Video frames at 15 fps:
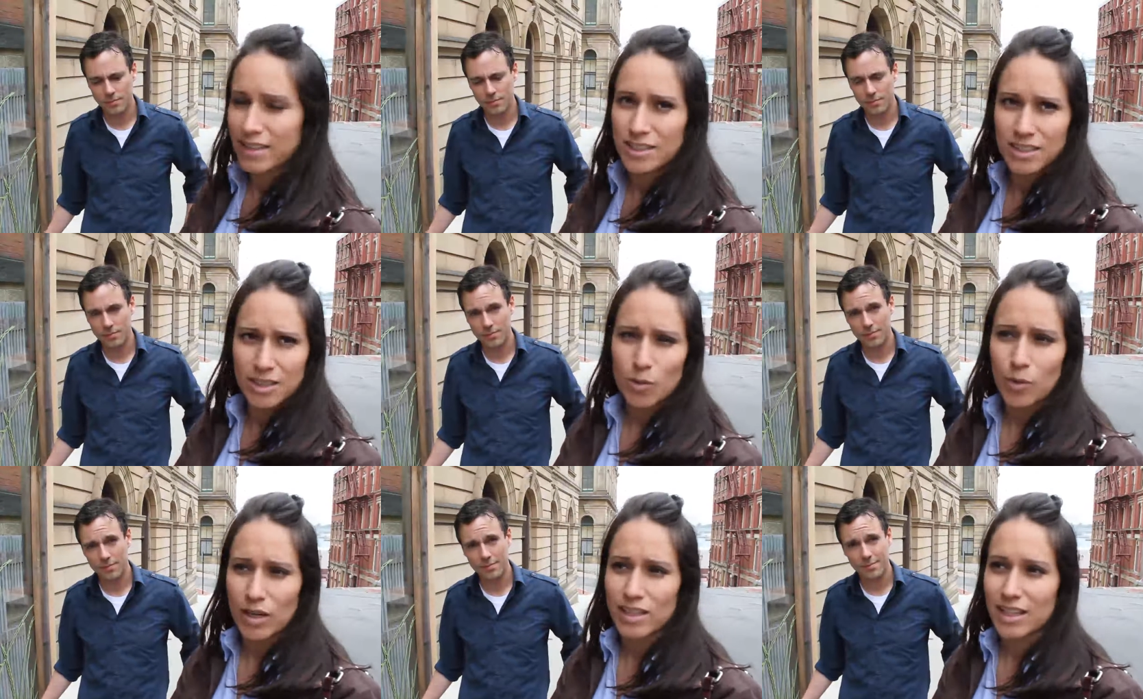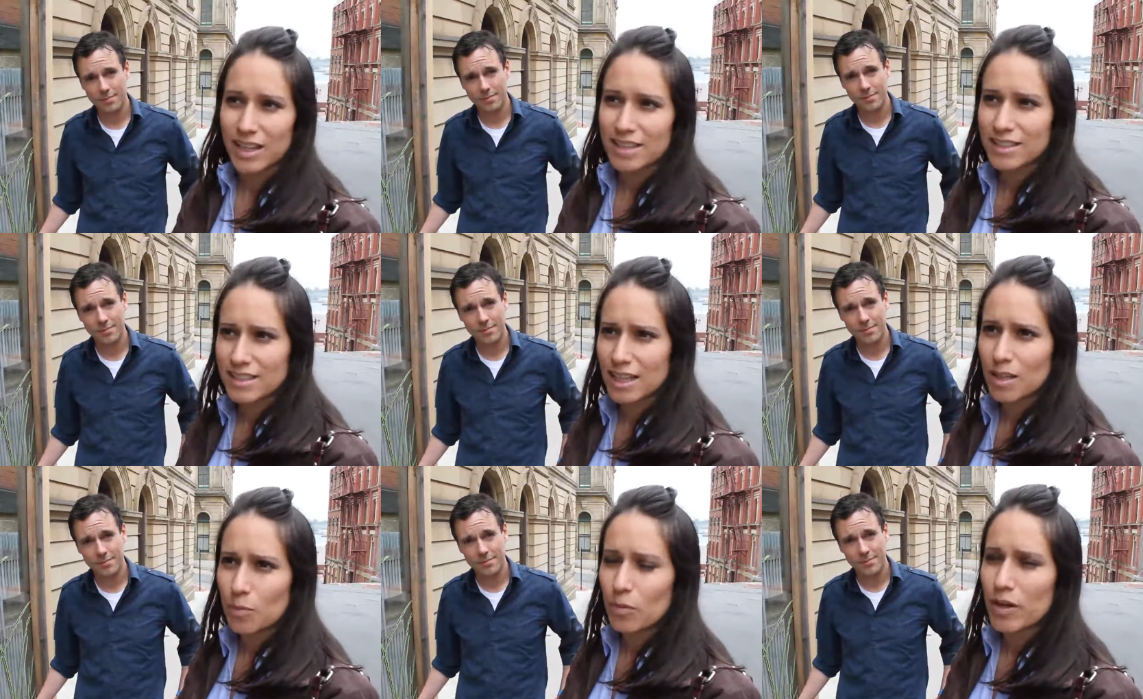Speaker 1: you still want to kind of
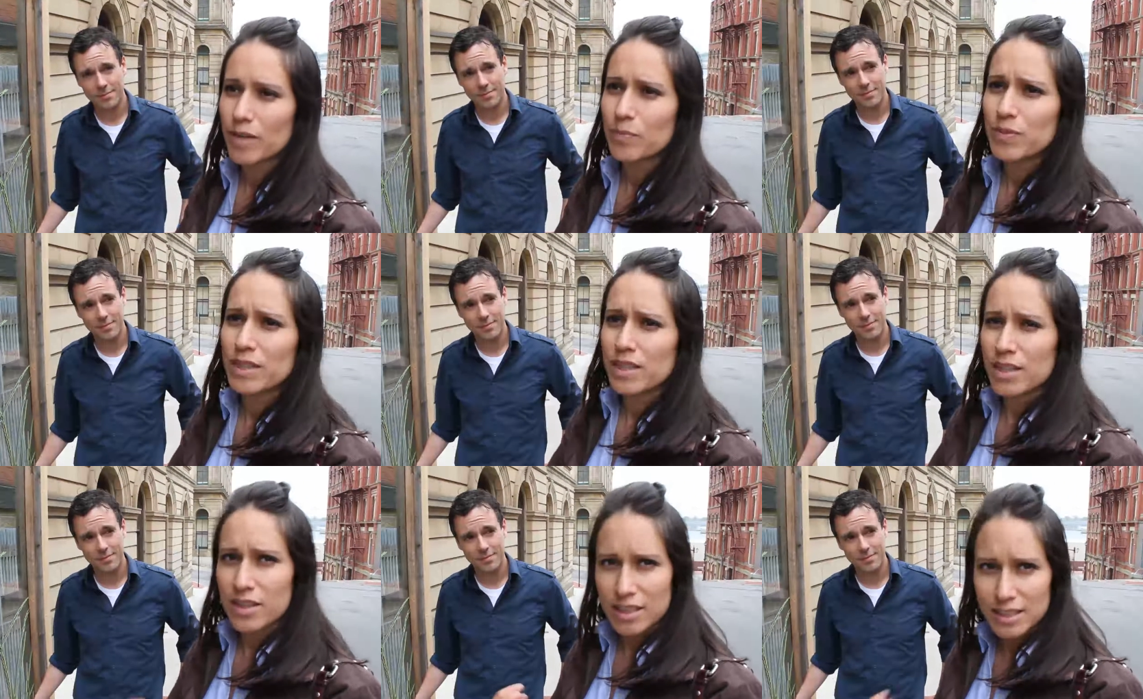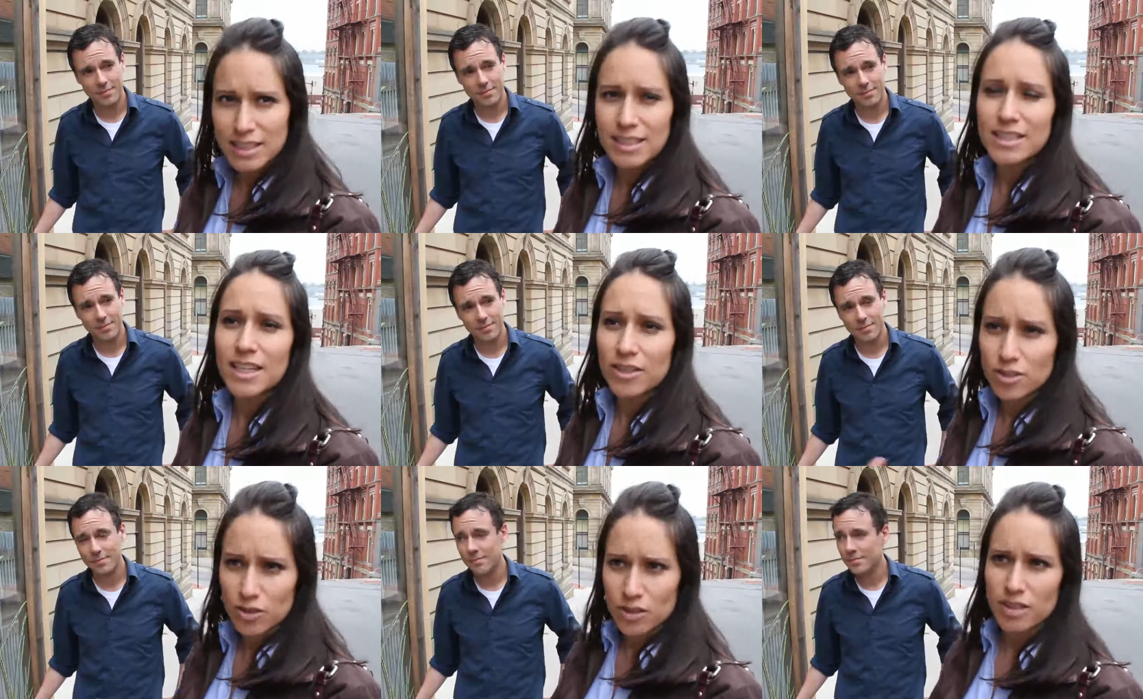celebrate the
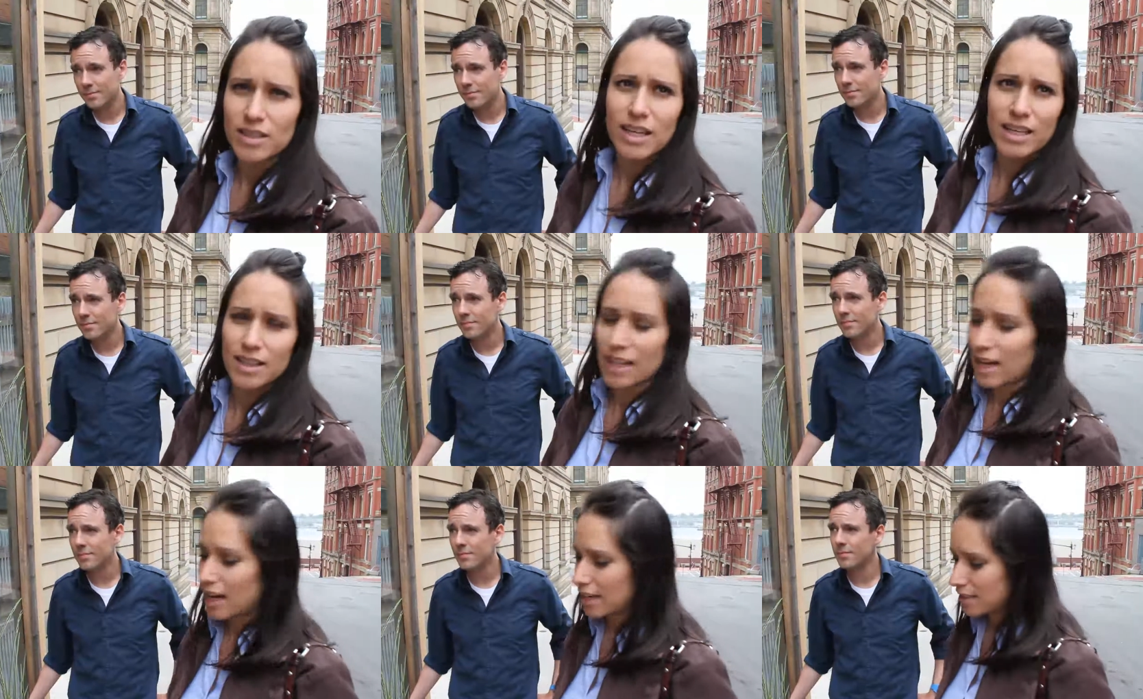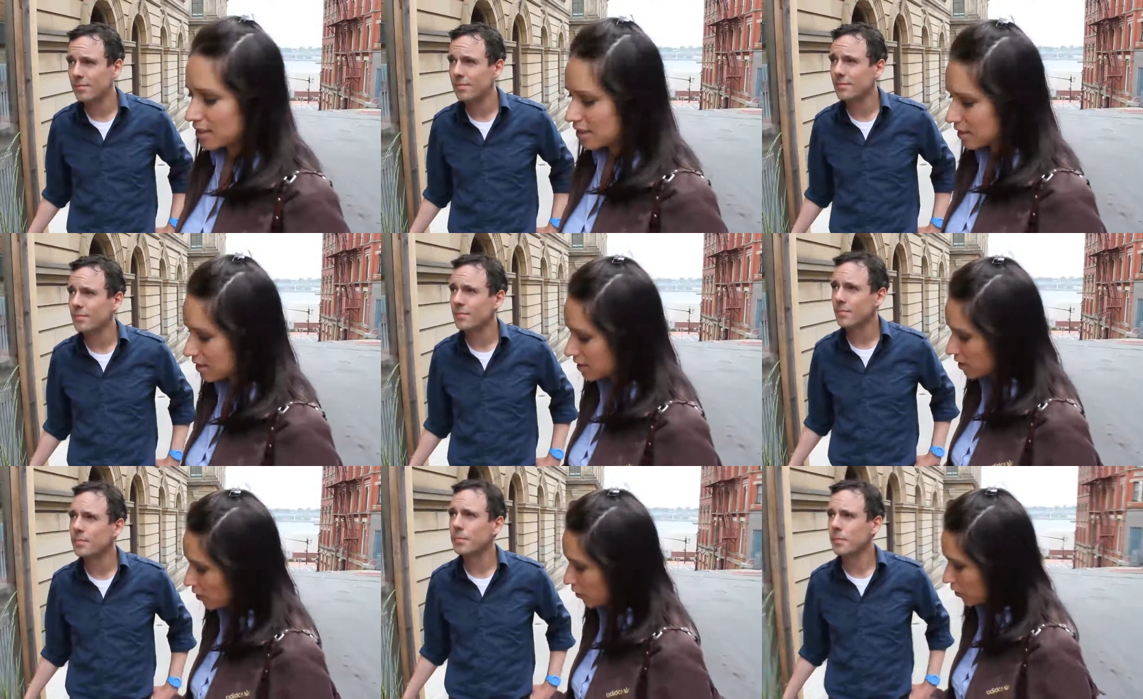details so that they last
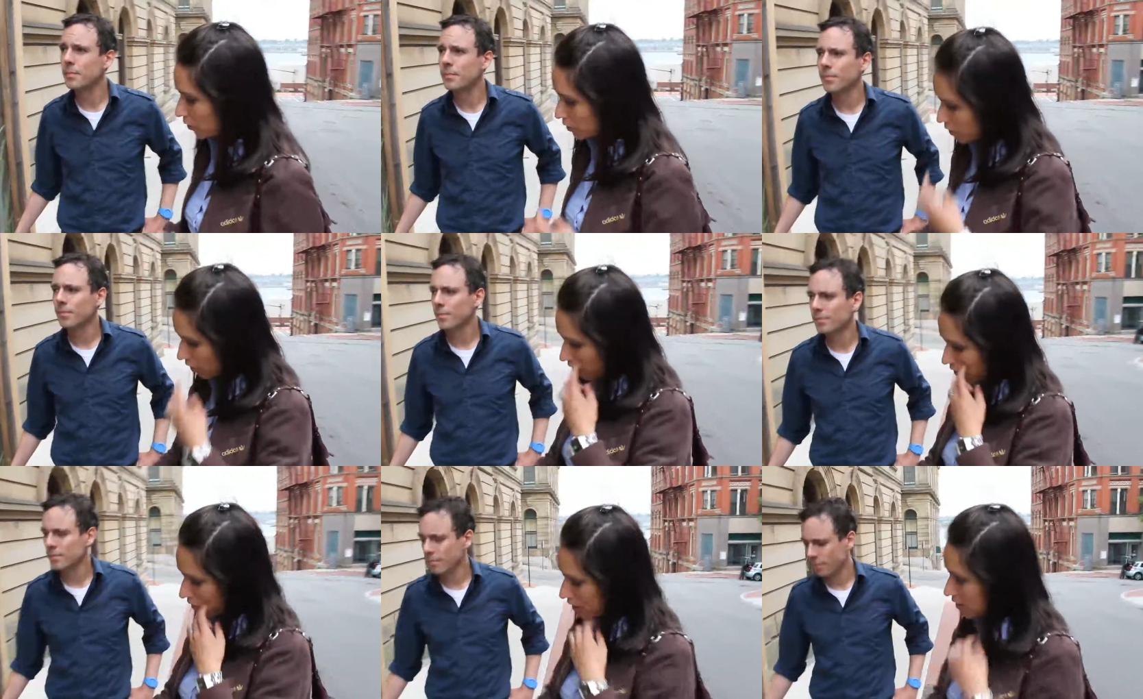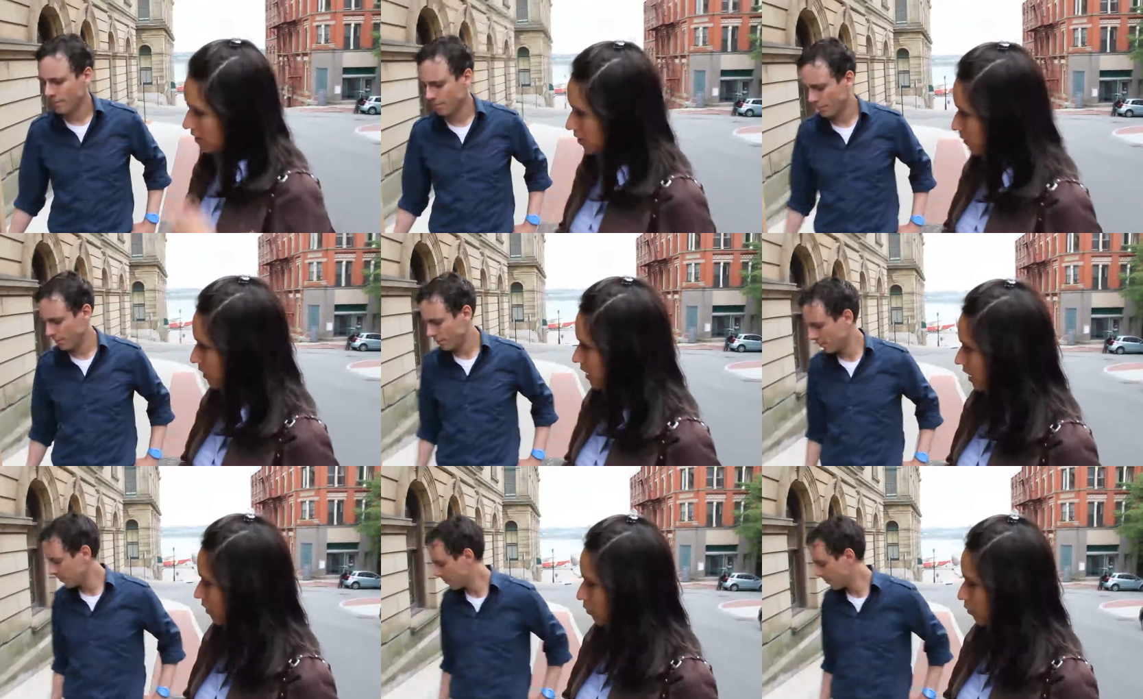so those are things that we kind